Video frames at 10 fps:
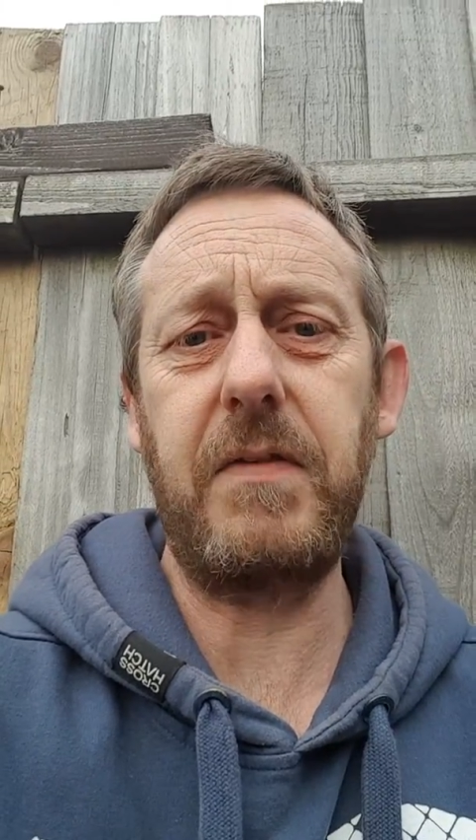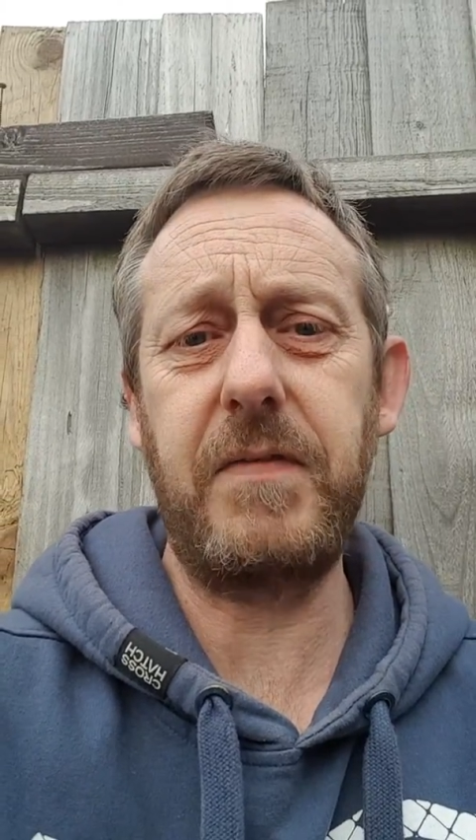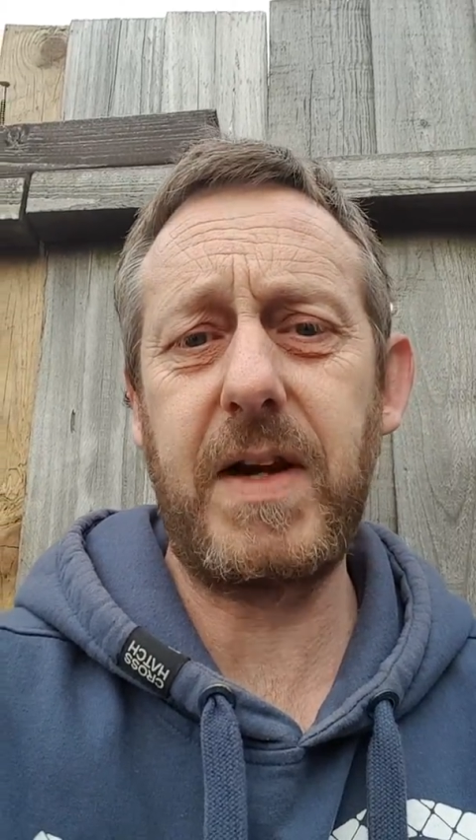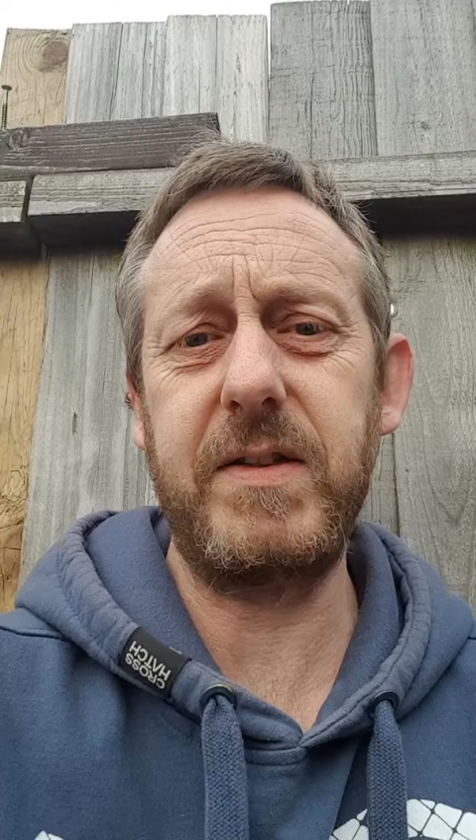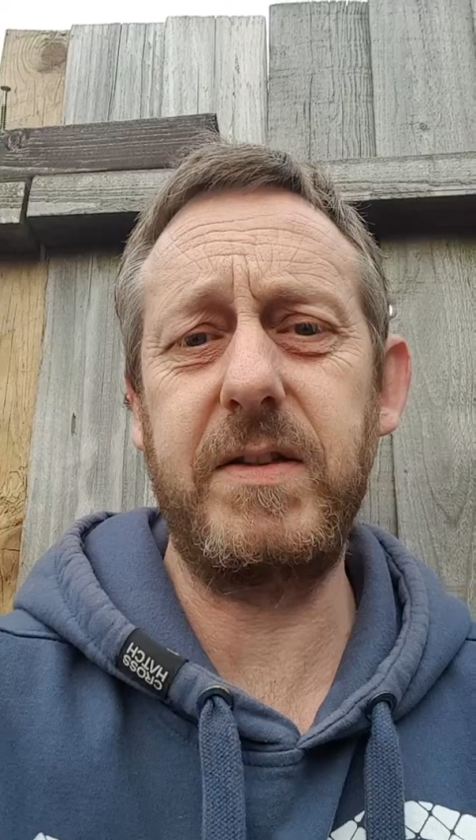
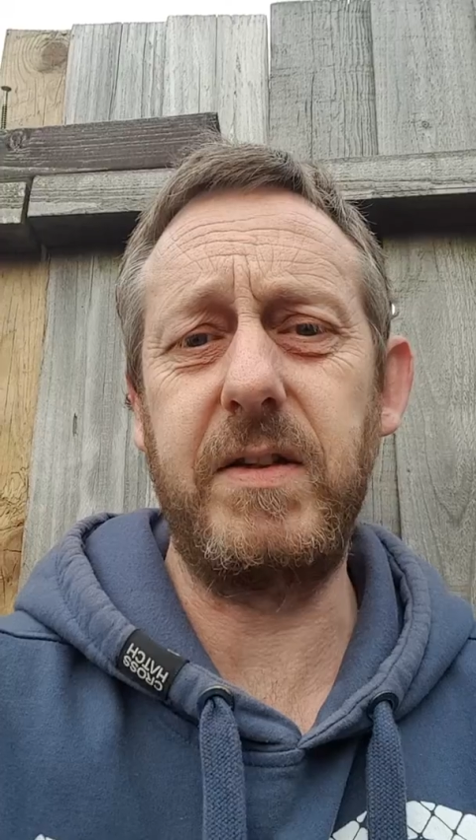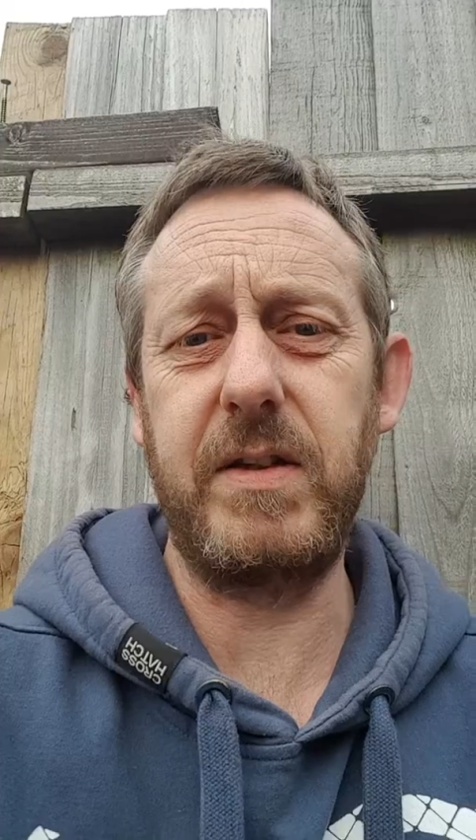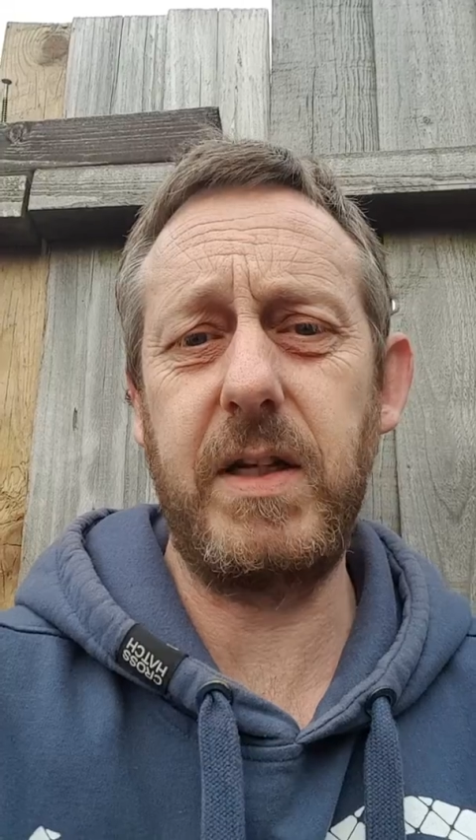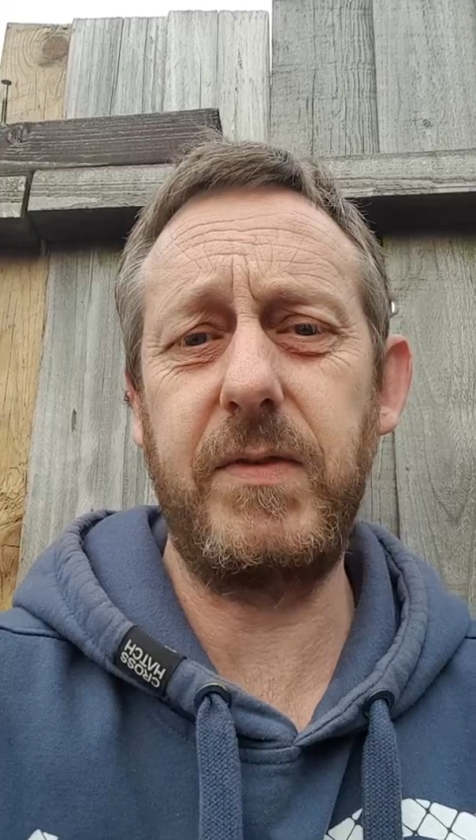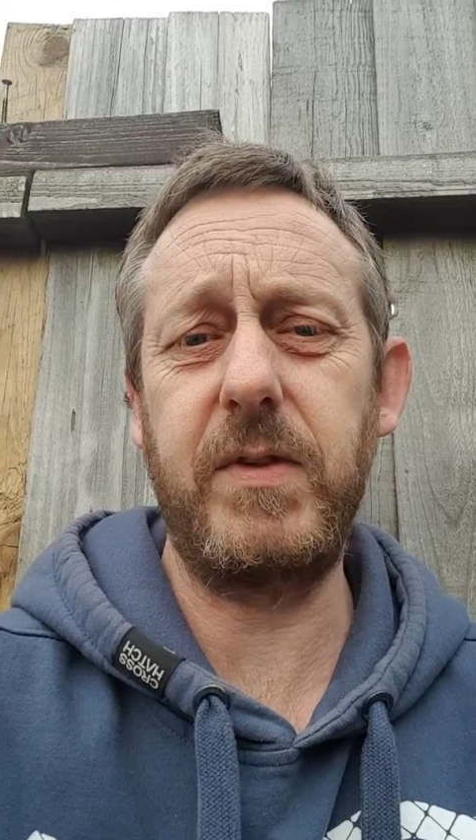fast these
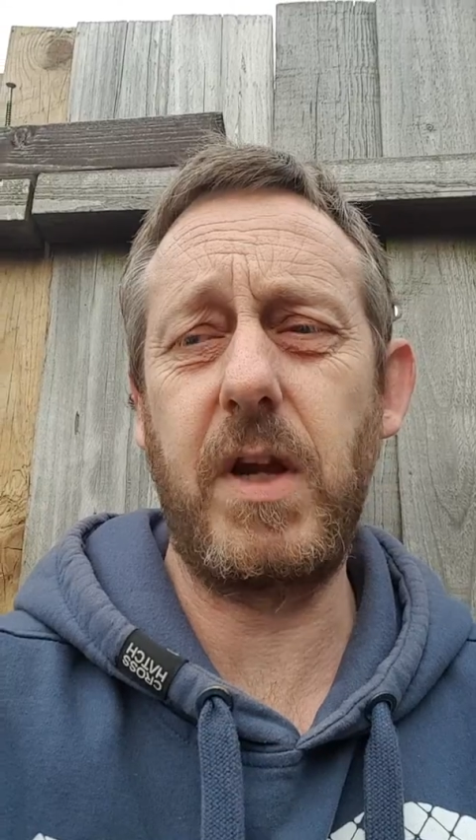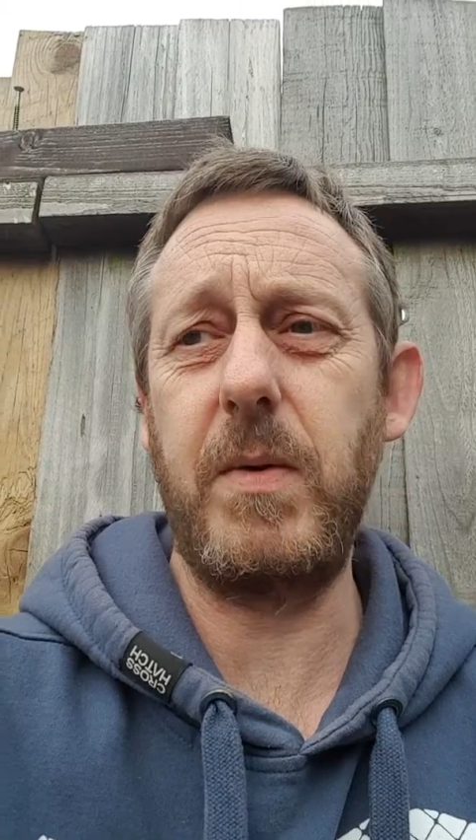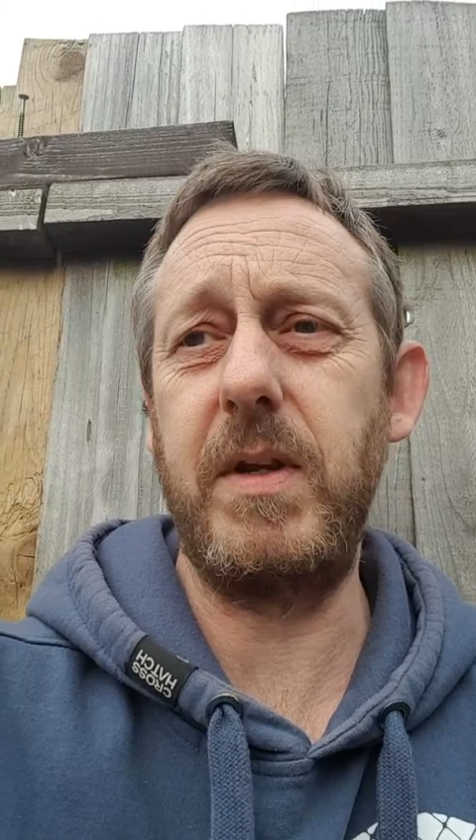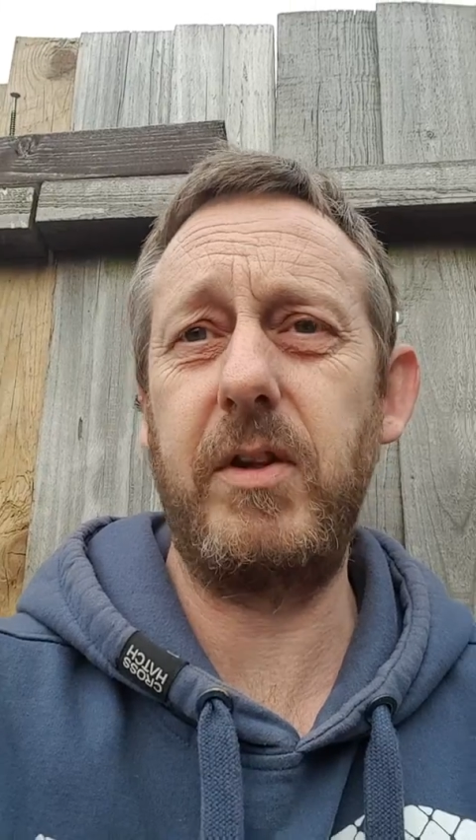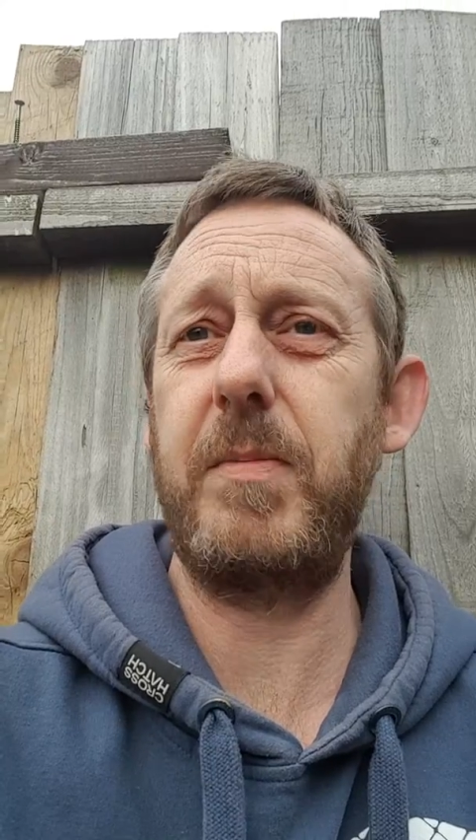cliffs are
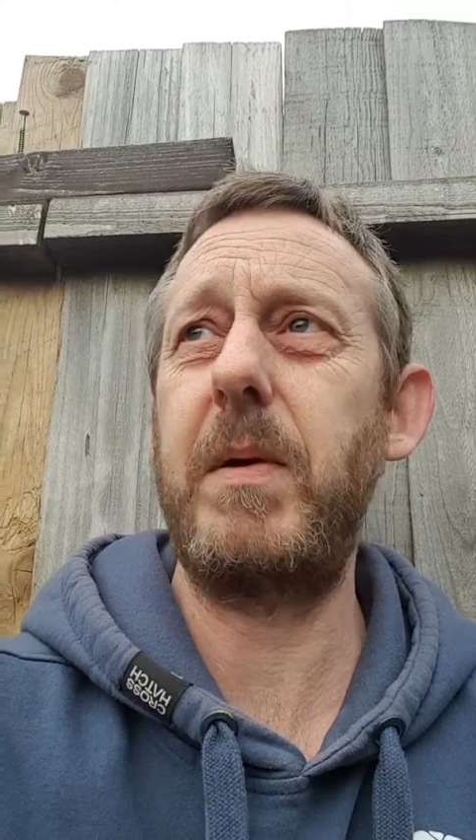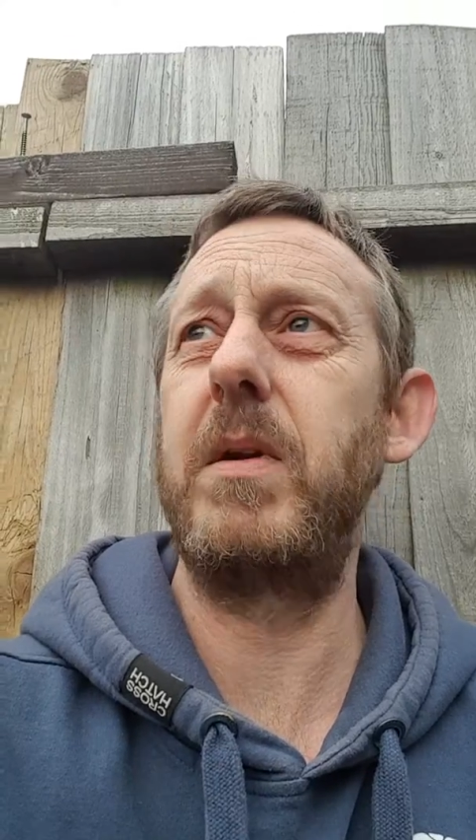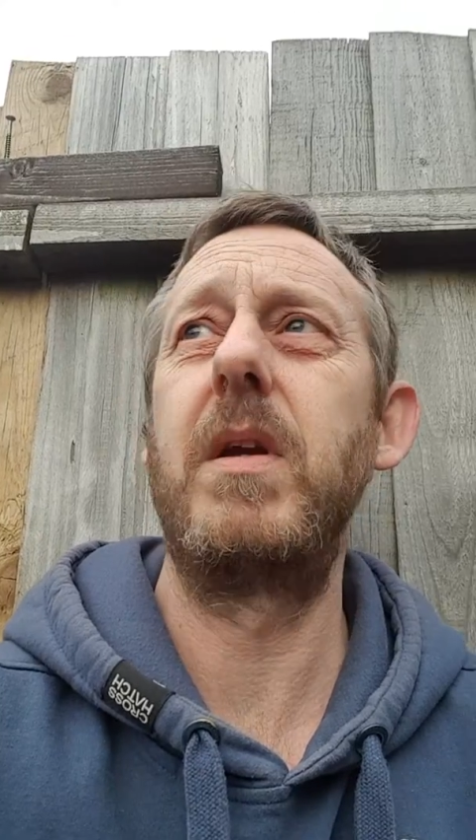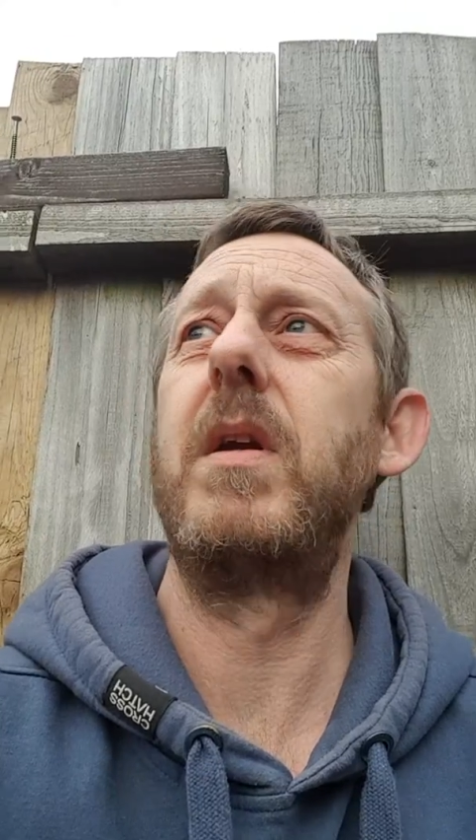going. It's about,